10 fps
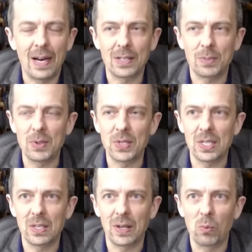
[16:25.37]
suppose
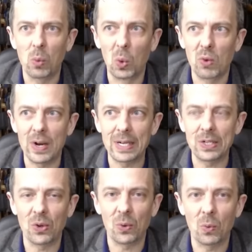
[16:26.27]
it's like wall running
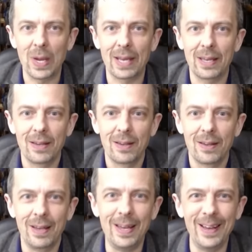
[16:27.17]
John Wick
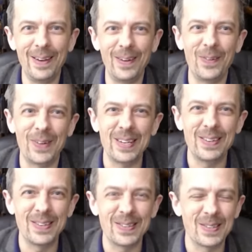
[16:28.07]
when you
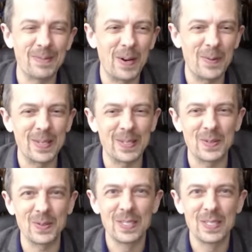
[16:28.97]
use the Smart Pistol.